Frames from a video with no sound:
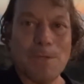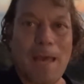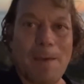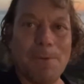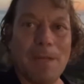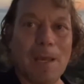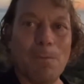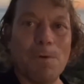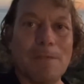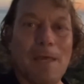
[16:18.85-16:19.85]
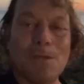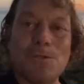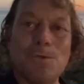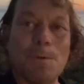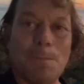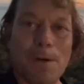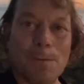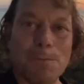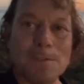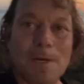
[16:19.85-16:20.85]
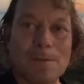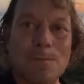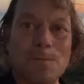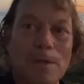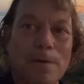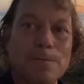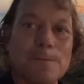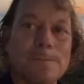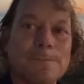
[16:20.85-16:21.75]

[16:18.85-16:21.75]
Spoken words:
happening and what they can do to better protect themselves. I think